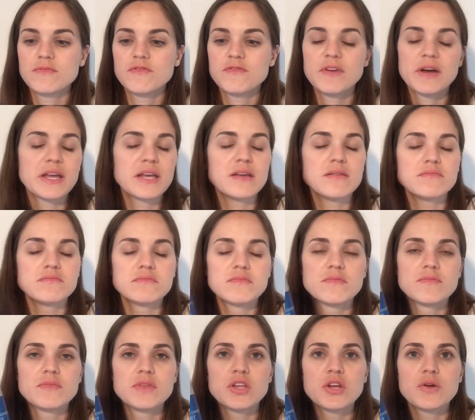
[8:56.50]
fight
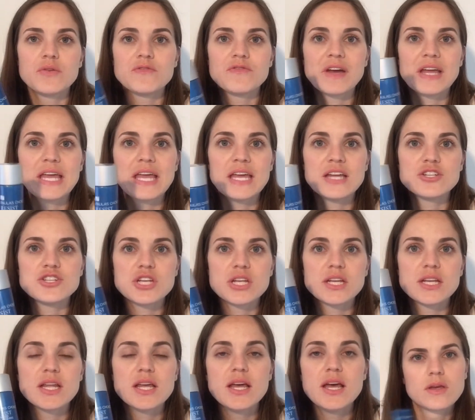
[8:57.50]

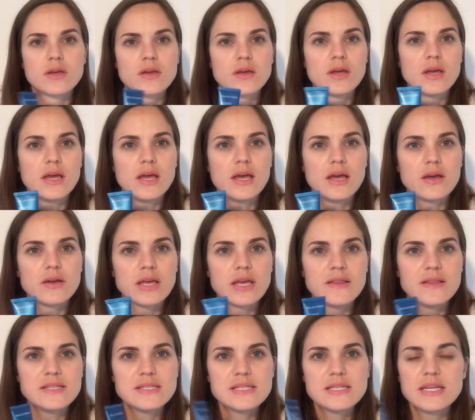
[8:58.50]
aging. Okay,
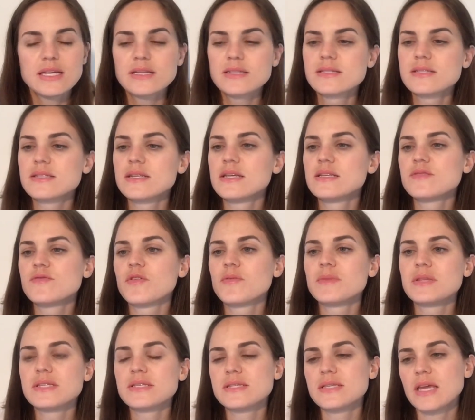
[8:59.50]
this next is from
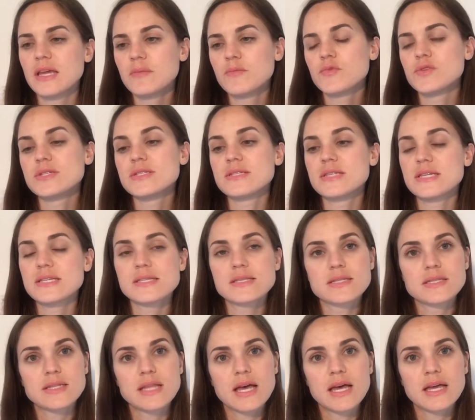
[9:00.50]
the same
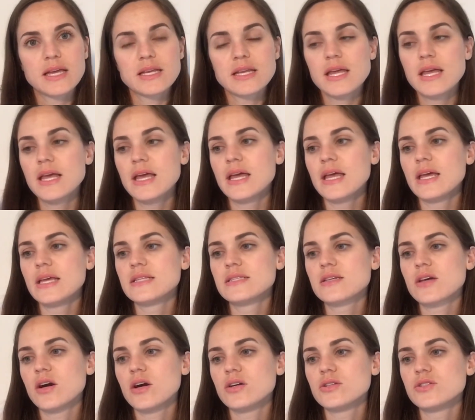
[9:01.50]
Resist line. It's
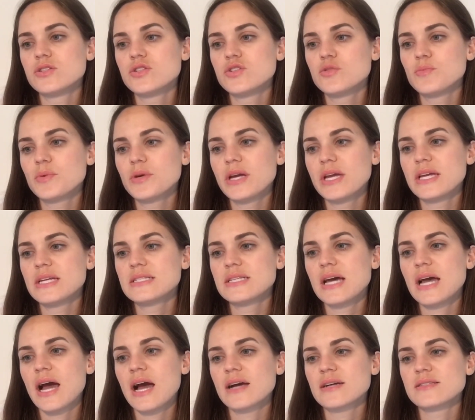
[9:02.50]
called Super
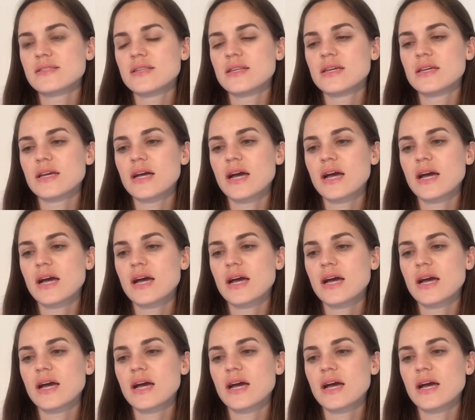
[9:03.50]
Antioxidant